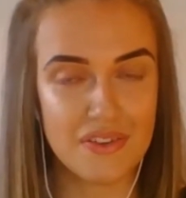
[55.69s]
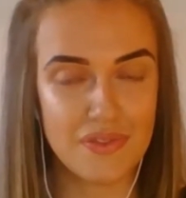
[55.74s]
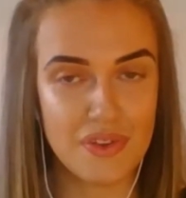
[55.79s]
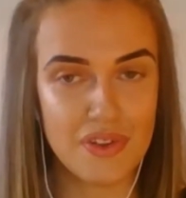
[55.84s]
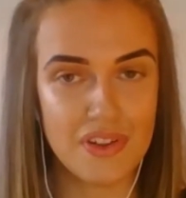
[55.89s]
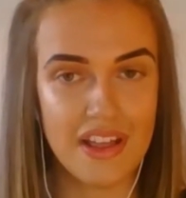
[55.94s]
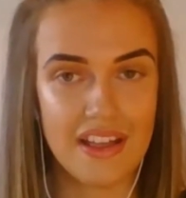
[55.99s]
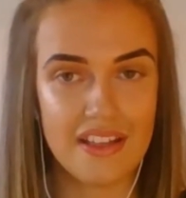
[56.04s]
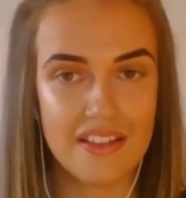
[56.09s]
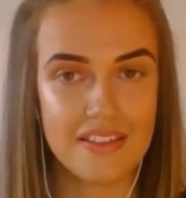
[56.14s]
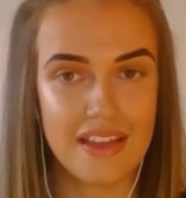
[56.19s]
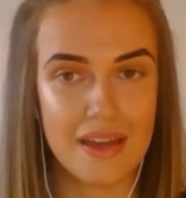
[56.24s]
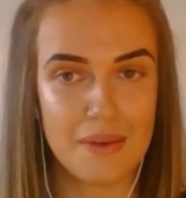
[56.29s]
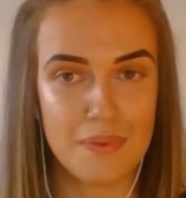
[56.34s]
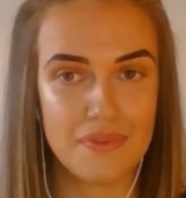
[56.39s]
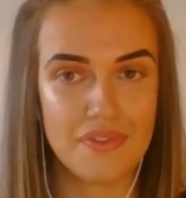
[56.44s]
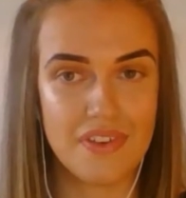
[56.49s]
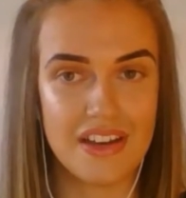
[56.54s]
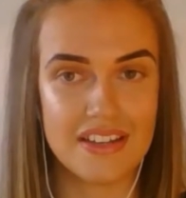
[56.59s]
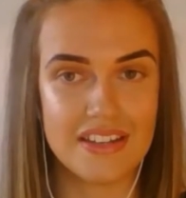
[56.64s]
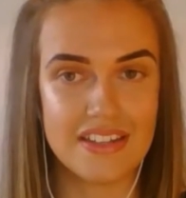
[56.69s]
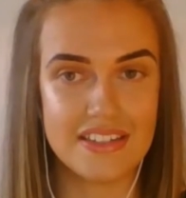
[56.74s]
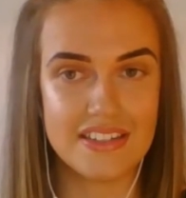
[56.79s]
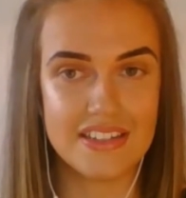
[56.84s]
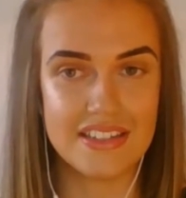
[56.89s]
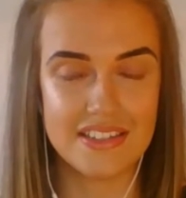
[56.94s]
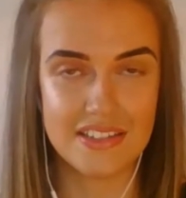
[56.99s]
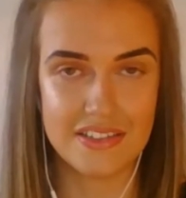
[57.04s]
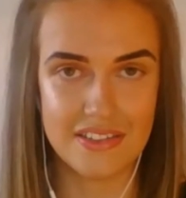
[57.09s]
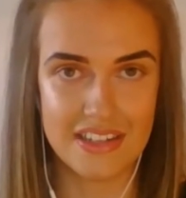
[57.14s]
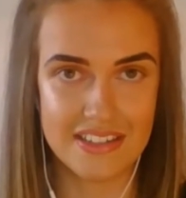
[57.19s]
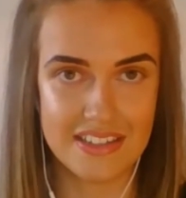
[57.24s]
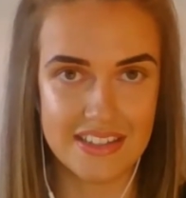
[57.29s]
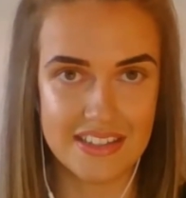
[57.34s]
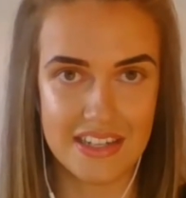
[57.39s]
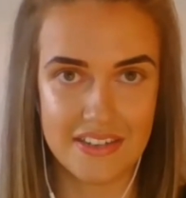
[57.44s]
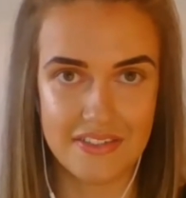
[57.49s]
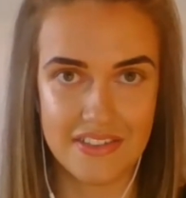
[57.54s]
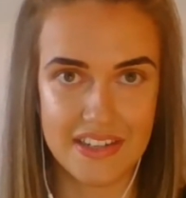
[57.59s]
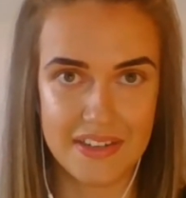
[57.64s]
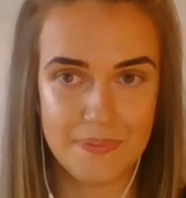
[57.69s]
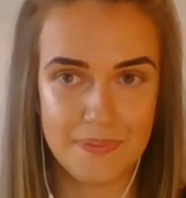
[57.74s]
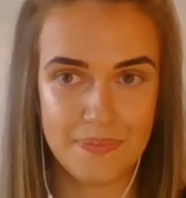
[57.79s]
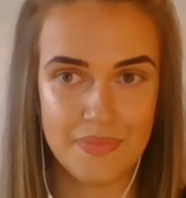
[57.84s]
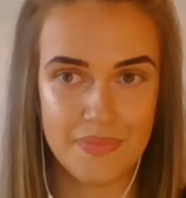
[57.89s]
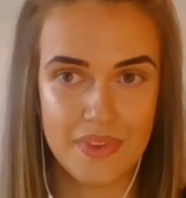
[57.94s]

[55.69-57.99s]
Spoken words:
all healthcare provided is unnecessary.